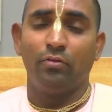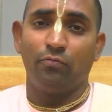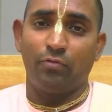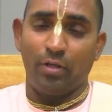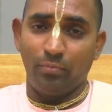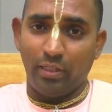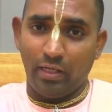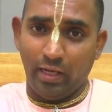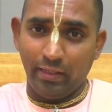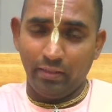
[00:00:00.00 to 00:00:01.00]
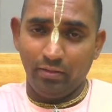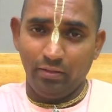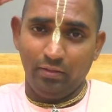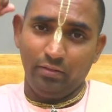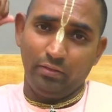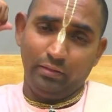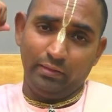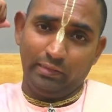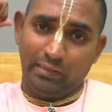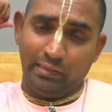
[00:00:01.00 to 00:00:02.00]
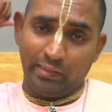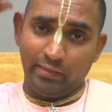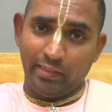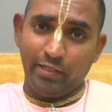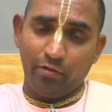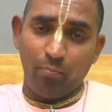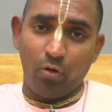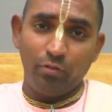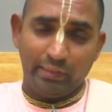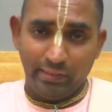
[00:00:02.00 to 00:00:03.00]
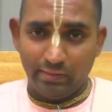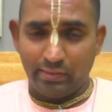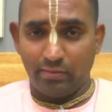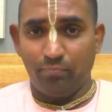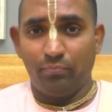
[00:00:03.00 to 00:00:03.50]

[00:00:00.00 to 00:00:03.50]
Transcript: from the great height of mountains.